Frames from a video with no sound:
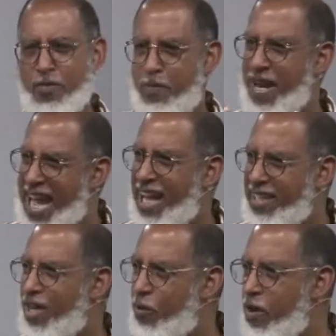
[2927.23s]
been
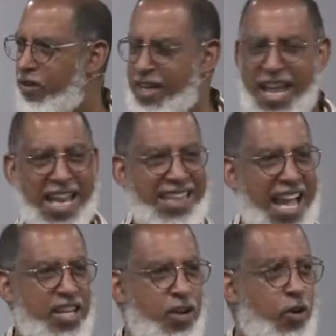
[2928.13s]
out there working
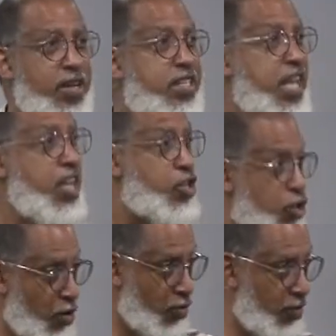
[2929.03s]
that your
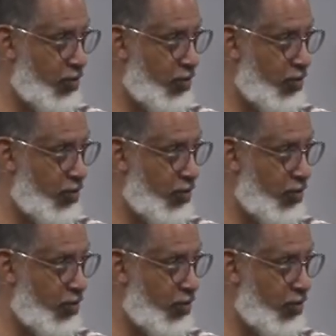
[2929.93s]
t-shirt,